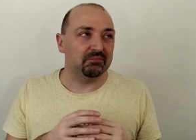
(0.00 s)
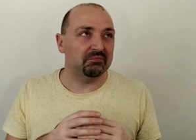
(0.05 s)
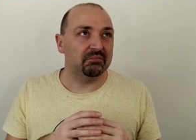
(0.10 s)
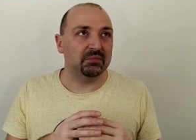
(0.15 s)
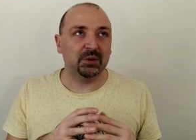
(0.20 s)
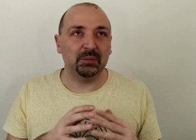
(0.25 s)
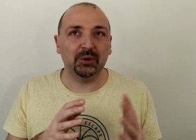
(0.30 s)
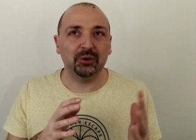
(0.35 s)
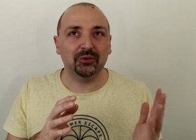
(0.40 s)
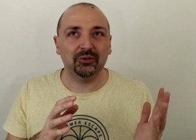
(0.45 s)

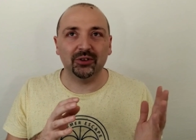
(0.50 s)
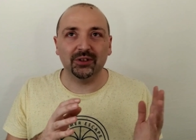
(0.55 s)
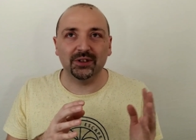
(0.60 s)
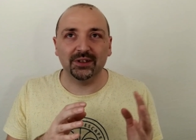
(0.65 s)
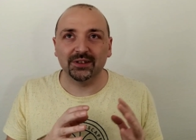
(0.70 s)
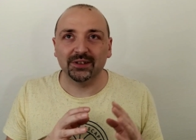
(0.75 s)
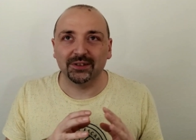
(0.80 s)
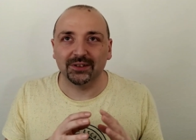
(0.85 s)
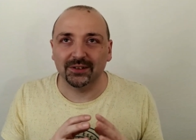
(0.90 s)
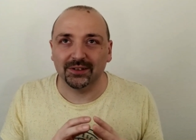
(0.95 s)
maybe you
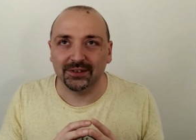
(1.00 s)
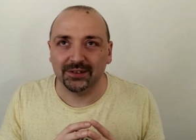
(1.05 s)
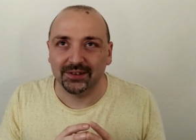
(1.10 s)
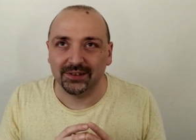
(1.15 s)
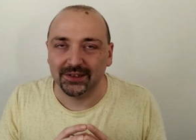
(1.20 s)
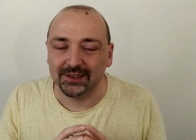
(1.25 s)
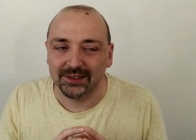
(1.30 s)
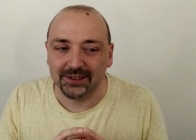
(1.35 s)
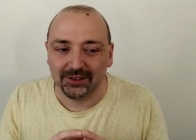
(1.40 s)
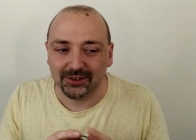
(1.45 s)
didn't
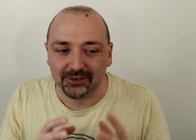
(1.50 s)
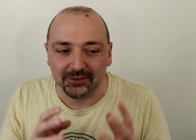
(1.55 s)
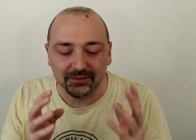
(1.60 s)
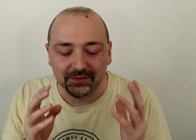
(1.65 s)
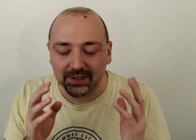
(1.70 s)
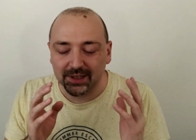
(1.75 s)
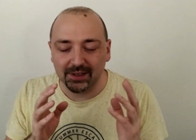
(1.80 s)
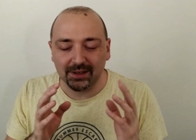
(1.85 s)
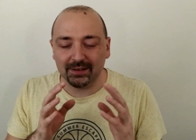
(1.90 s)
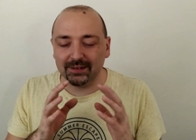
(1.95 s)
see so
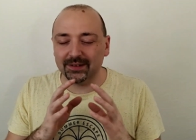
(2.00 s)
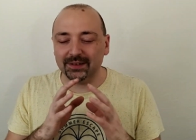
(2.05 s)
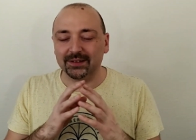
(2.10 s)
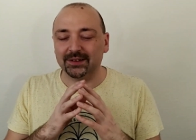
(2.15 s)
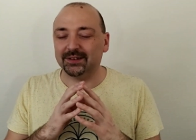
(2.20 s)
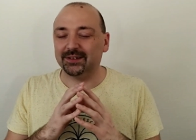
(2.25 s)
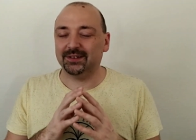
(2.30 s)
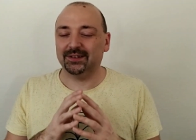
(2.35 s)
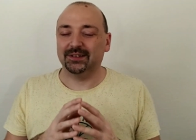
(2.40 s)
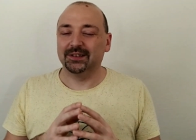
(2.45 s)
far.
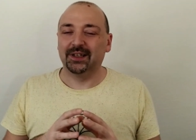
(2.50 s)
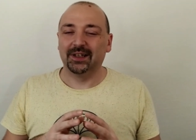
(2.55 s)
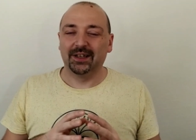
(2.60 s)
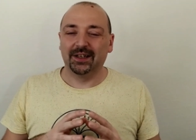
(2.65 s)
It's,